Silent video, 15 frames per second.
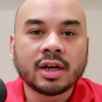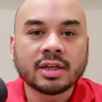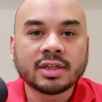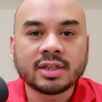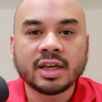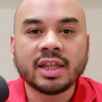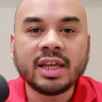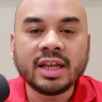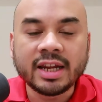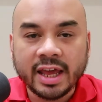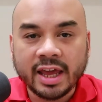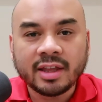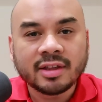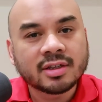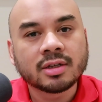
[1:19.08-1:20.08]
City
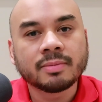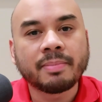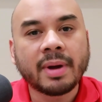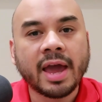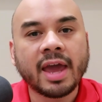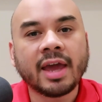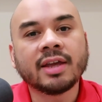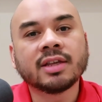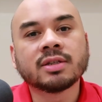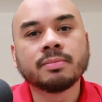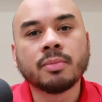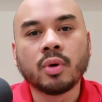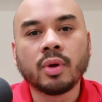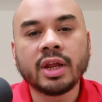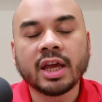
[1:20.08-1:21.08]
Lanes, Paeng's
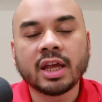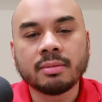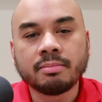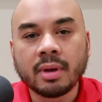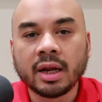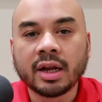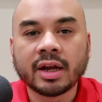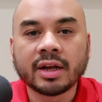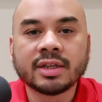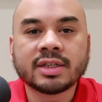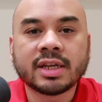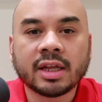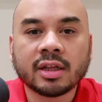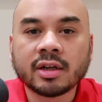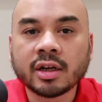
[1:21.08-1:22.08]
Bowling and Billiard
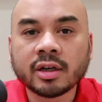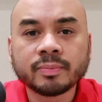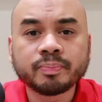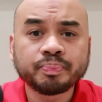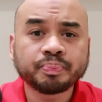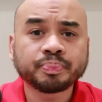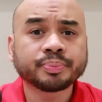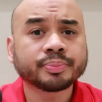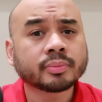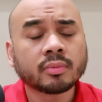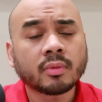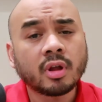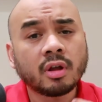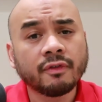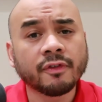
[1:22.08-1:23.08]
Center,
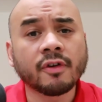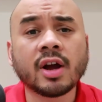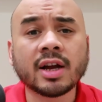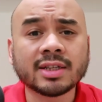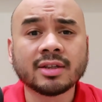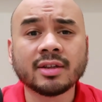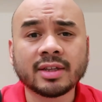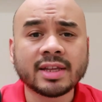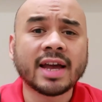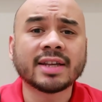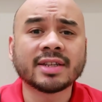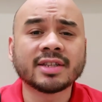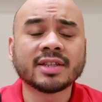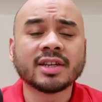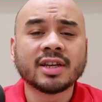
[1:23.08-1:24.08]
for us to
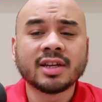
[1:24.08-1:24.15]
test